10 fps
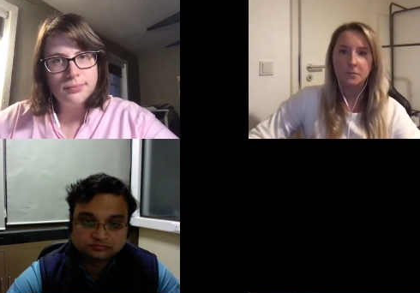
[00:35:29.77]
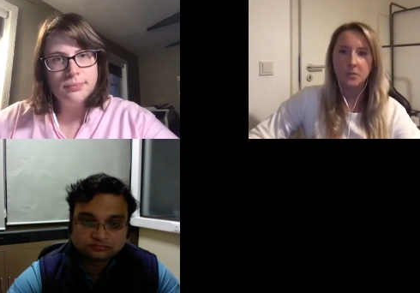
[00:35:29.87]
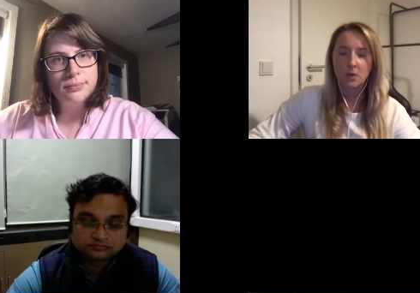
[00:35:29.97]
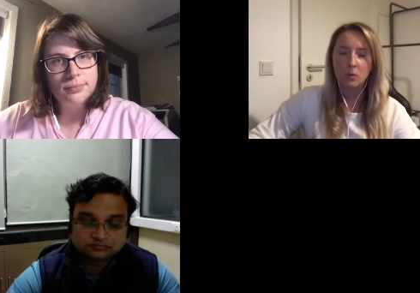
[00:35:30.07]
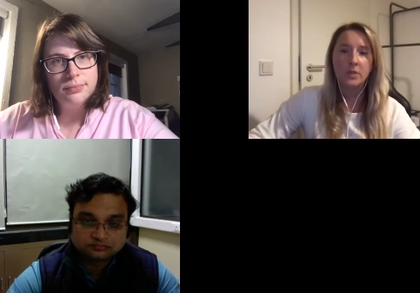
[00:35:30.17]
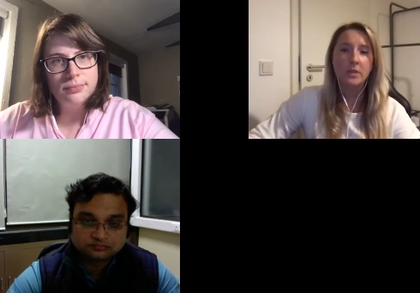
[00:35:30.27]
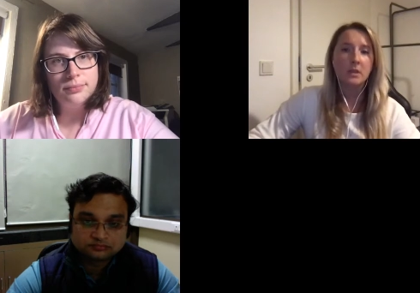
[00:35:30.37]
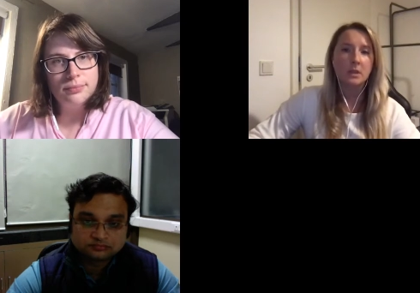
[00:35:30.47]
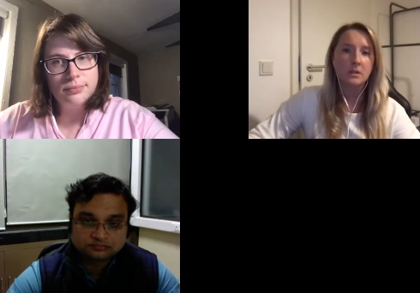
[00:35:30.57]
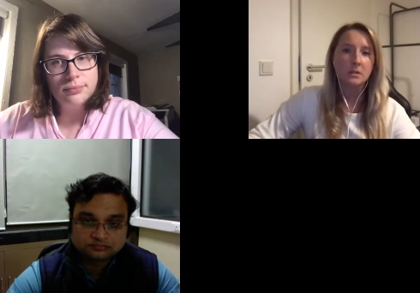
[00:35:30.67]
Speaker 1: And one thing
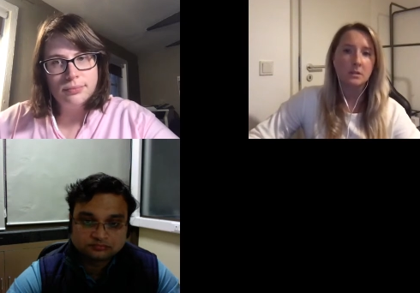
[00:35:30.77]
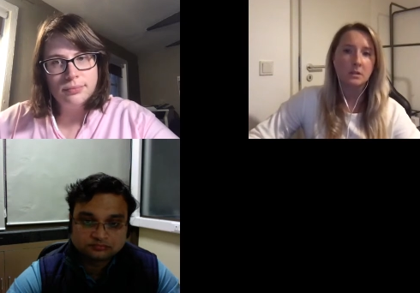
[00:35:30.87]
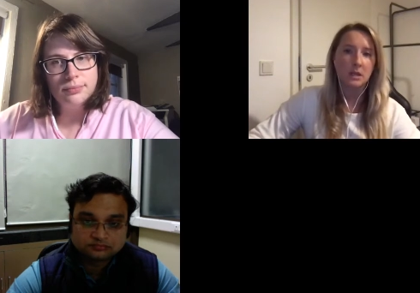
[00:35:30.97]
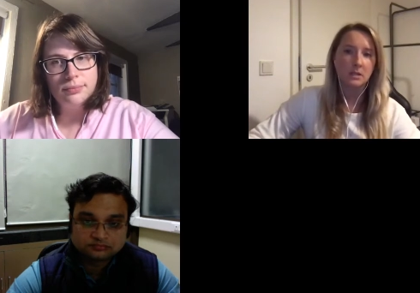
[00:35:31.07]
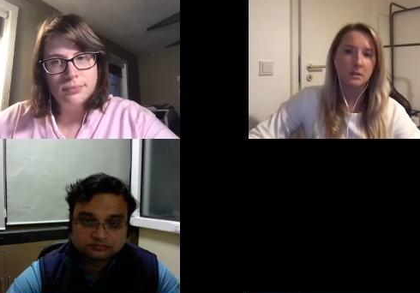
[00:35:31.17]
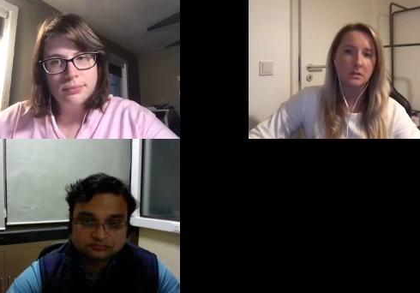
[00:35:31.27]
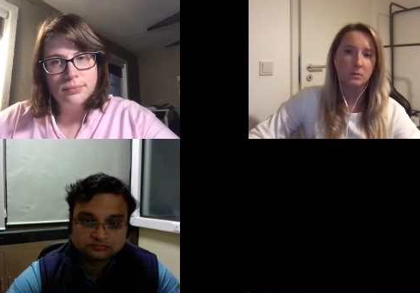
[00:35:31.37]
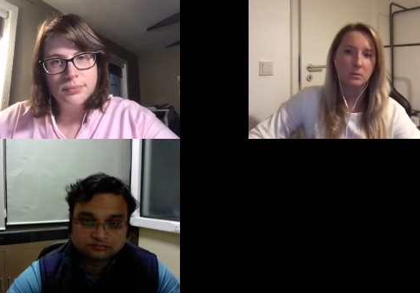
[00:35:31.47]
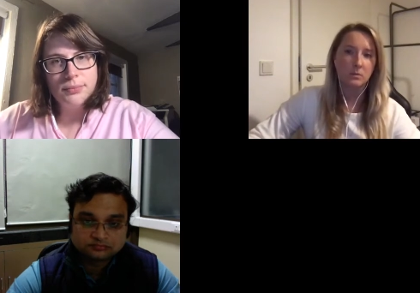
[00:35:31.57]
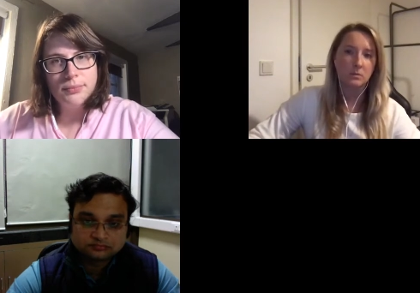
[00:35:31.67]
that's
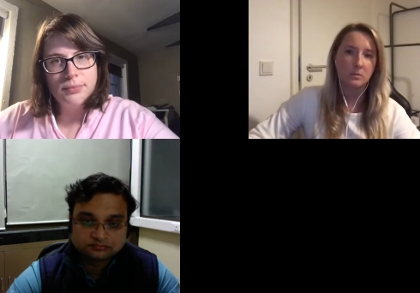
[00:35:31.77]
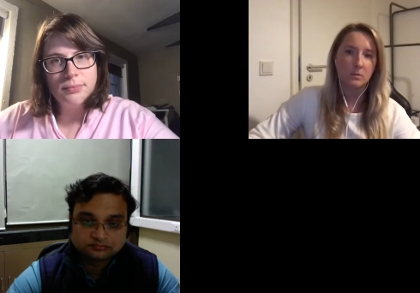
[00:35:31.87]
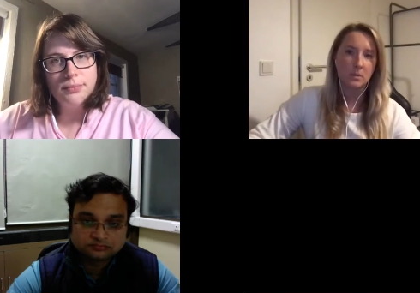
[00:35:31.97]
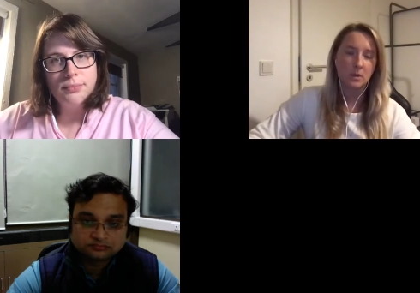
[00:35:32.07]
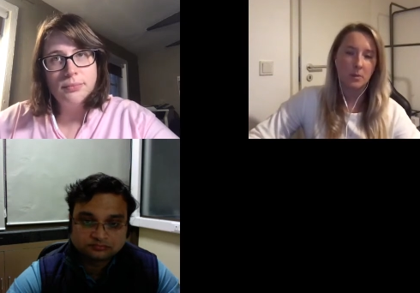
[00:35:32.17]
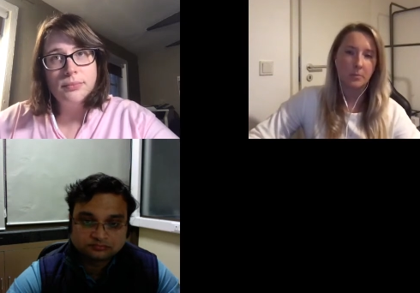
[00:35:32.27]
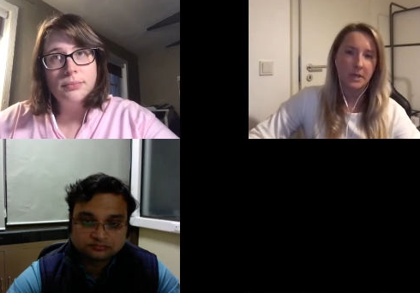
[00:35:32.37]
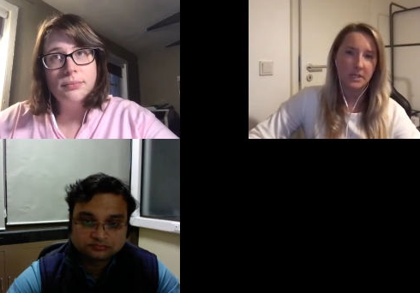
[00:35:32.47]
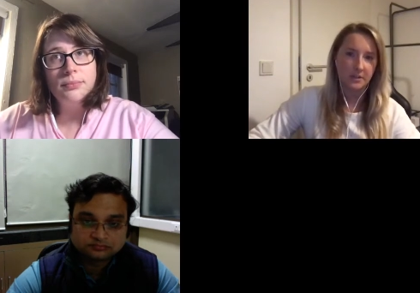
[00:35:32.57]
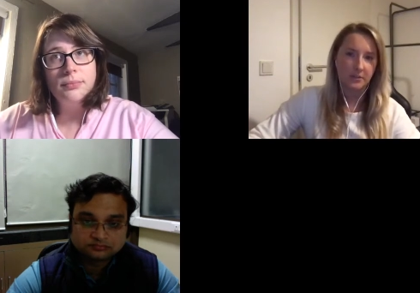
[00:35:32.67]
a
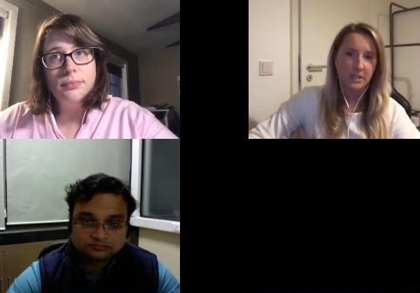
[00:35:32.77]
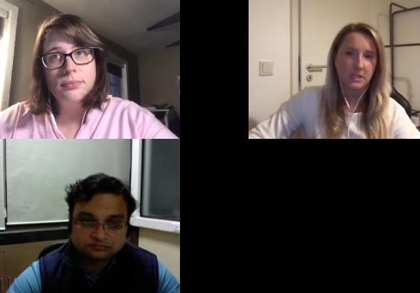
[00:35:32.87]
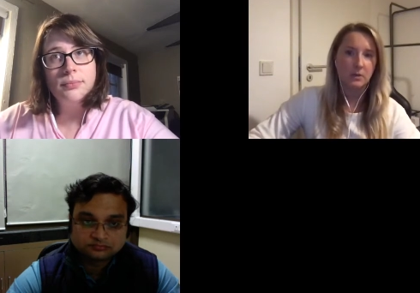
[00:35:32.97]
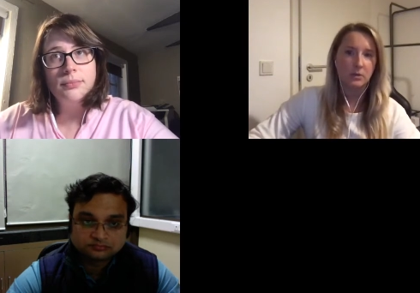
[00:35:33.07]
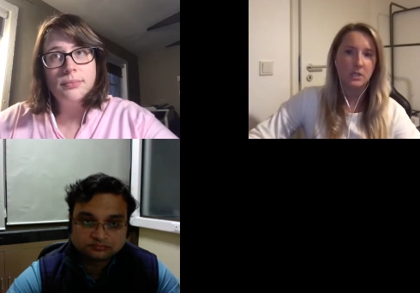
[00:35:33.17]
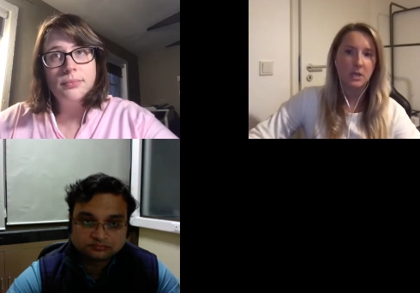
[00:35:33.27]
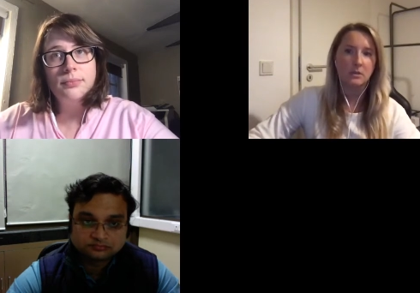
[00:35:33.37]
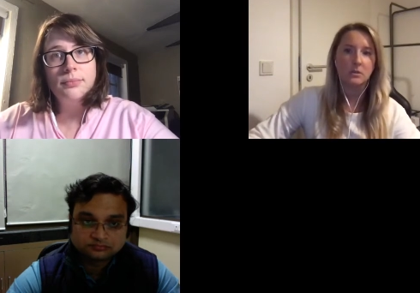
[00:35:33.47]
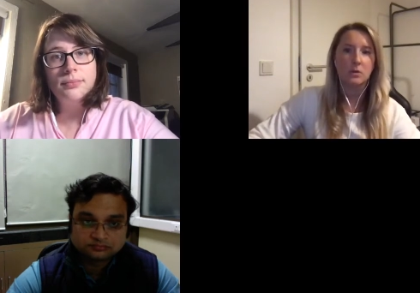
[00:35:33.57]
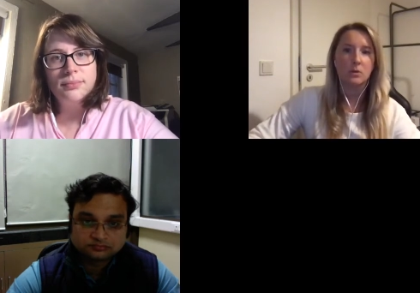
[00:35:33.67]
big difference, I would say,
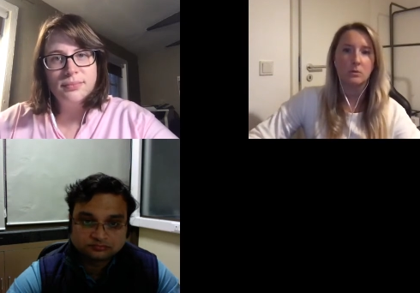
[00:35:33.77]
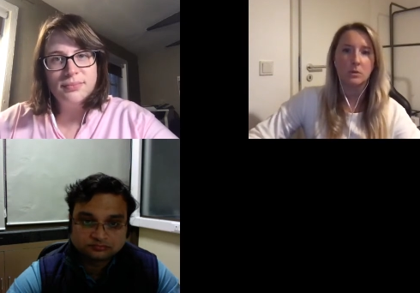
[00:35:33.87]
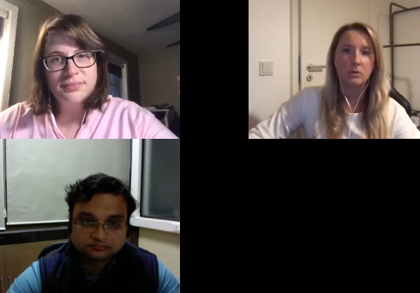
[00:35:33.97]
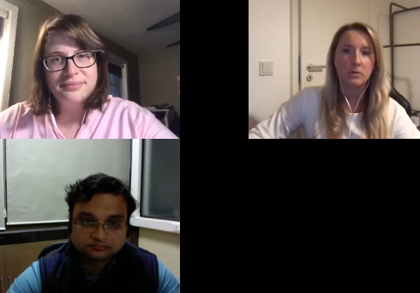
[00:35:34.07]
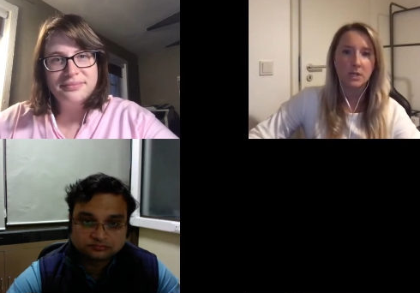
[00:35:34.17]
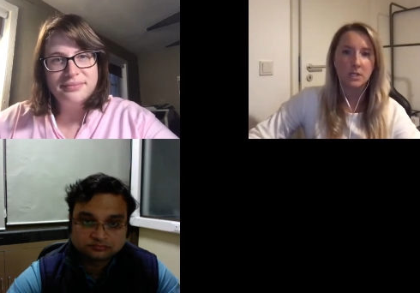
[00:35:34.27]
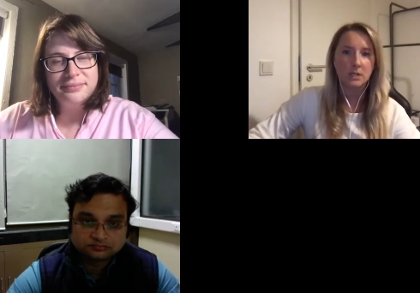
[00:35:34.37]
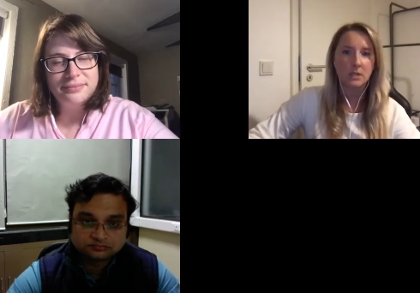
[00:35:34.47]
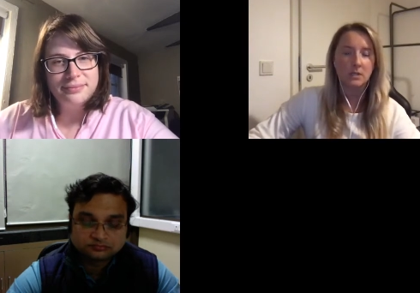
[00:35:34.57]
is so universities